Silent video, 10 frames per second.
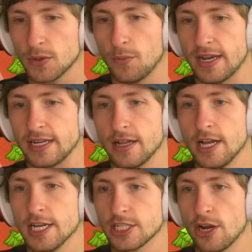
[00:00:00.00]
Wait,
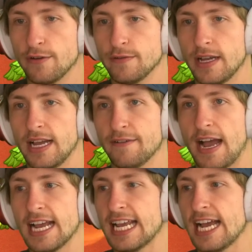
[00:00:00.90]
so if
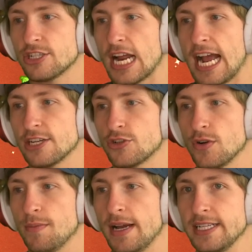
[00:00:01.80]
I cast Astral
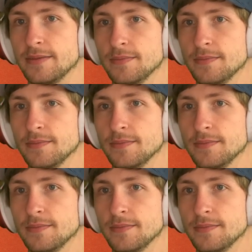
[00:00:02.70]
Might.